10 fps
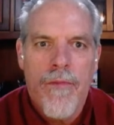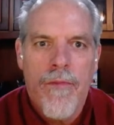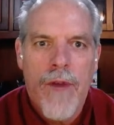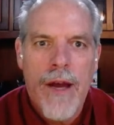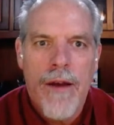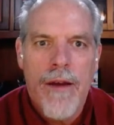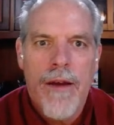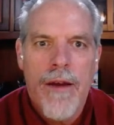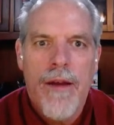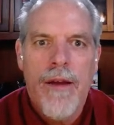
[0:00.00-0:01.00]

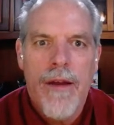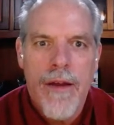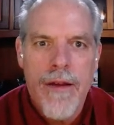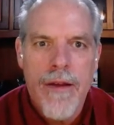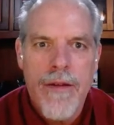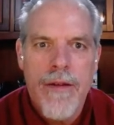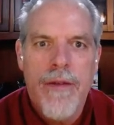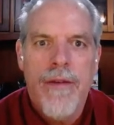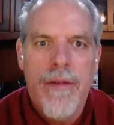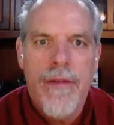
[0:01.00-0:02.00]

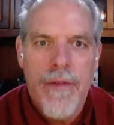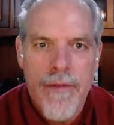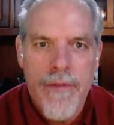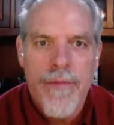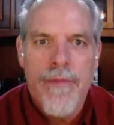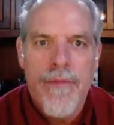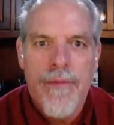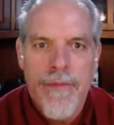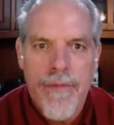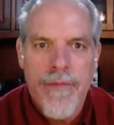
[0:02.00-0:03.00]

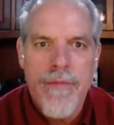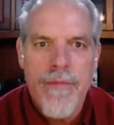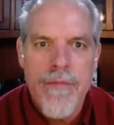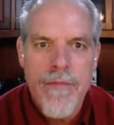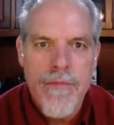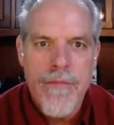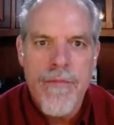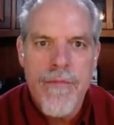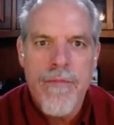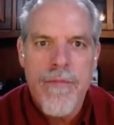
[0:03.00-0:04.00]

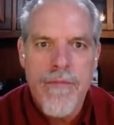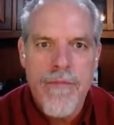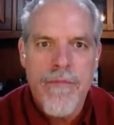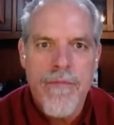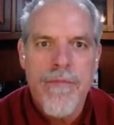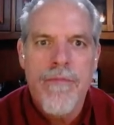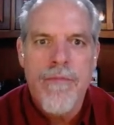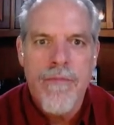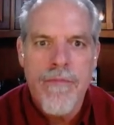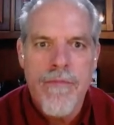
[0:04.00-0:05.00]

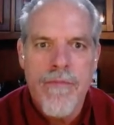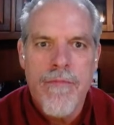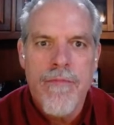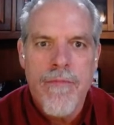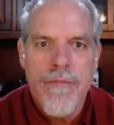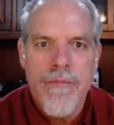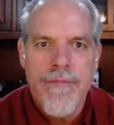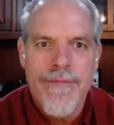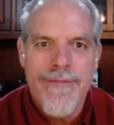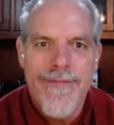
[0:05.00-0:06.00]

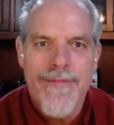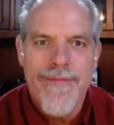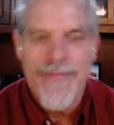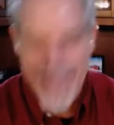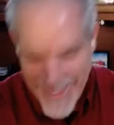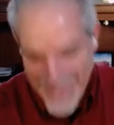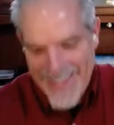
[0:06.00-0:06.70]
(not speaking)